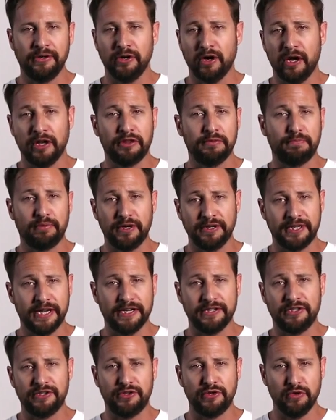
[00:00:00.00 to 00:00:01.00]
doth
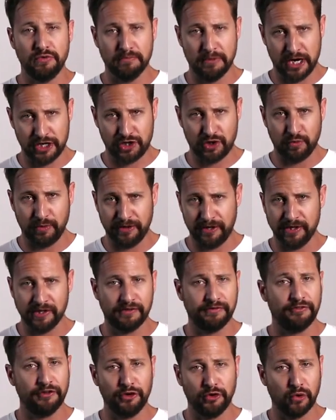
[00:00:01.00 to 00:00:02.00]
protest too much with
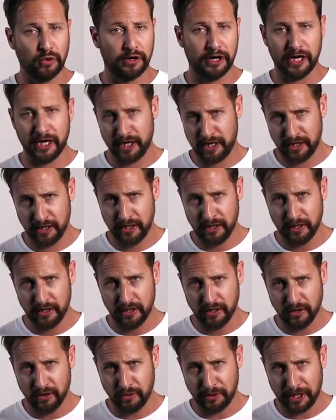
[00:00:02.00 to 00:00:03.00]
his fedora,"
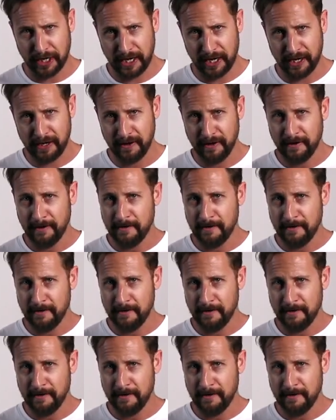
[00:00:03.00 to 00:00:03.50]
okay?